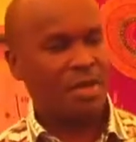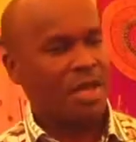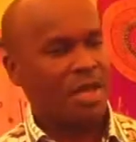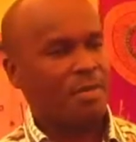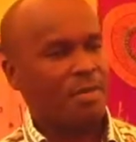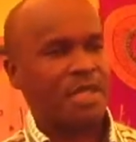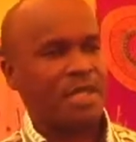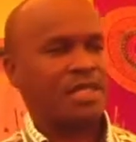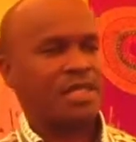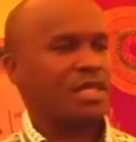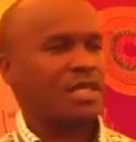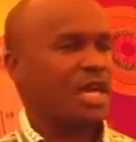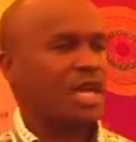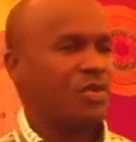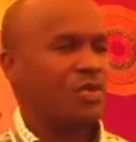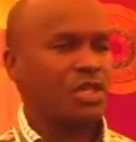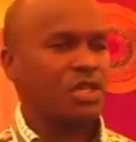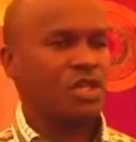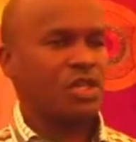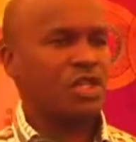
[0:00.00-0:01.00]
But can
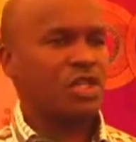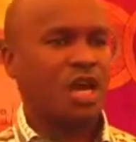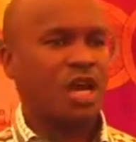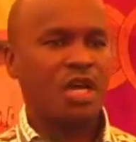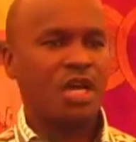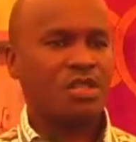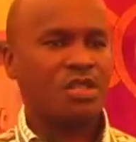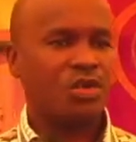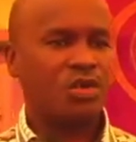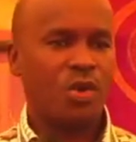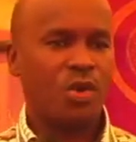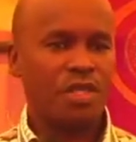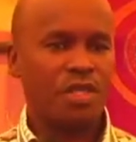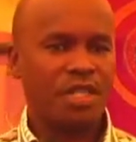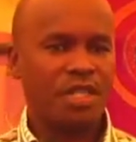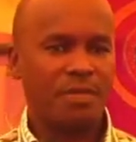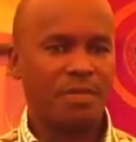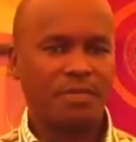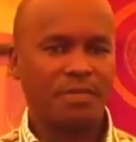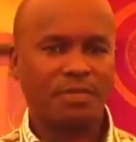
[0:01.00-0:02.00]
we stretch our hands towards
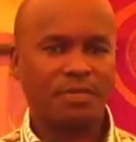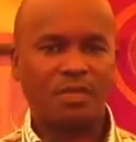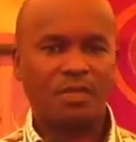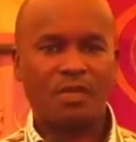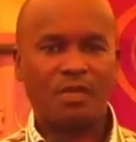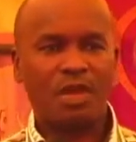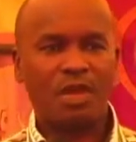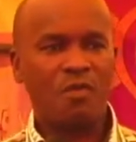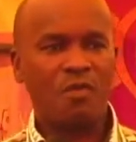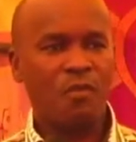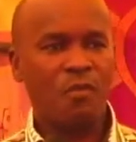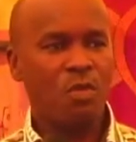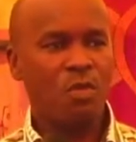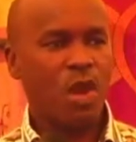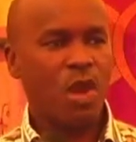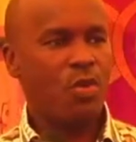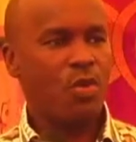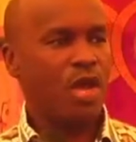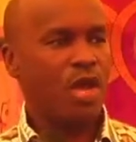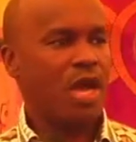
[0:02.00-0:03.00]
them from
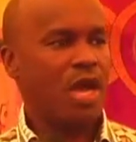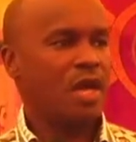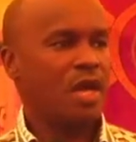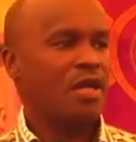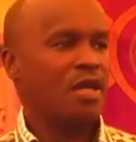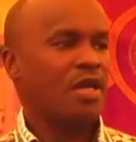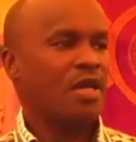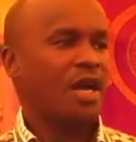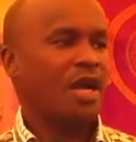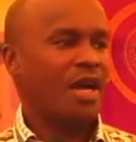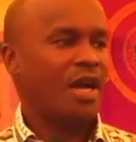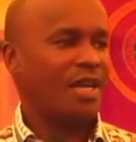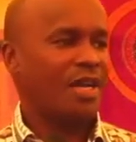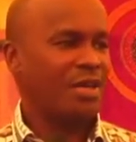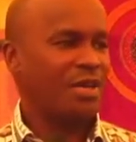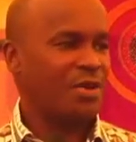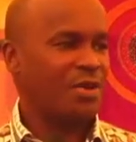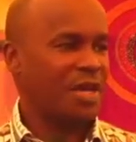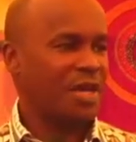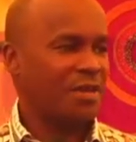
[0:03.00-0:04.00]
where we are?
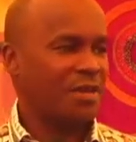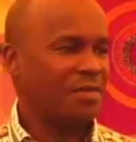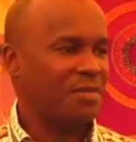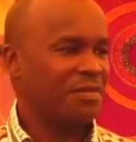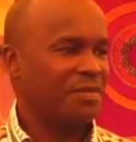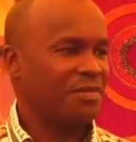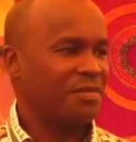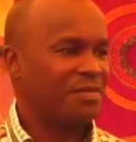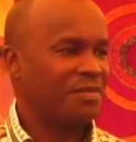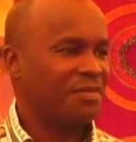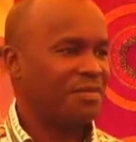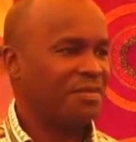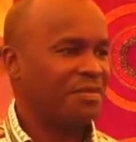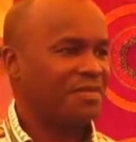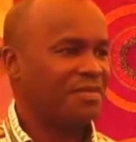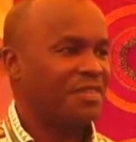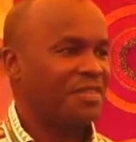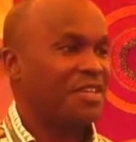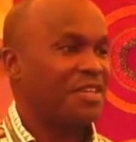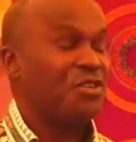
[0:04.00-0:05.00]
Hallelujah.
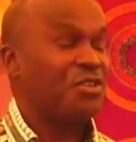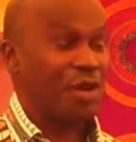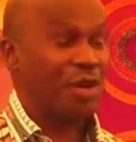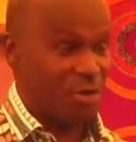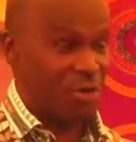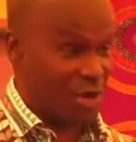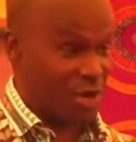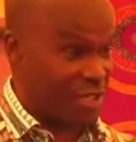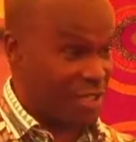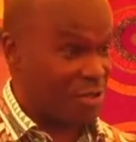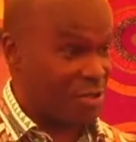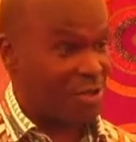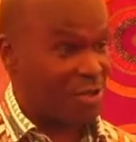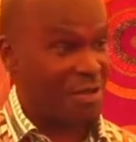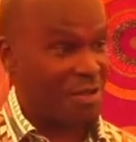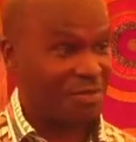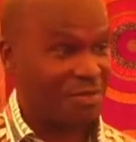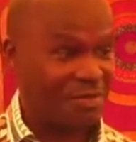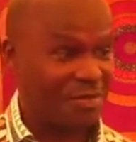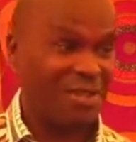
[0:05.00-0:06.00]
You want her to
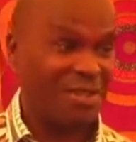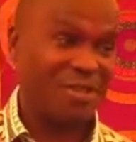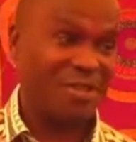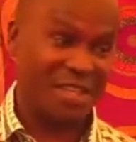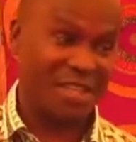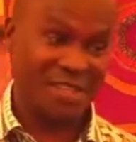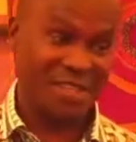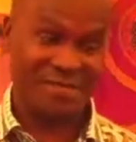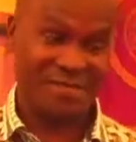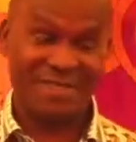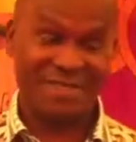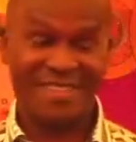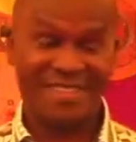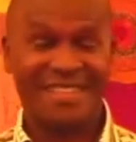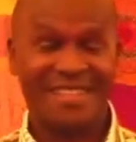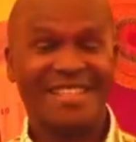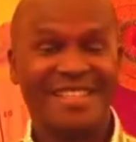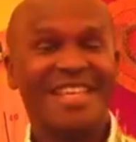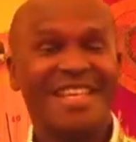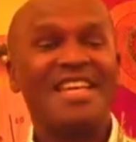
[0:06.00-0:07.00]
come? Okay.
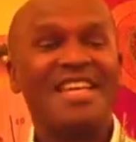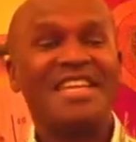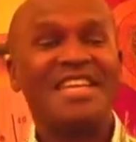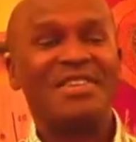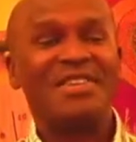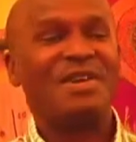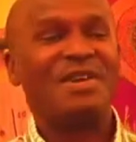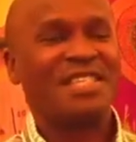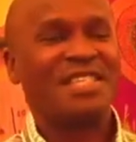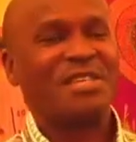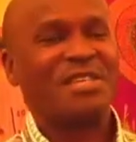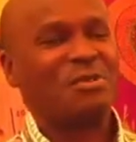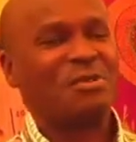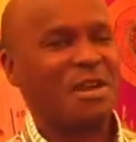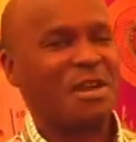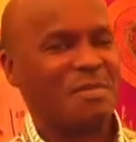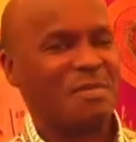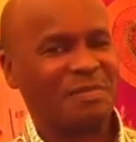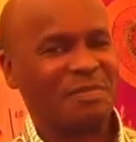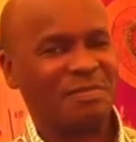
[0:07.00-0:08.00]
He wants her to come.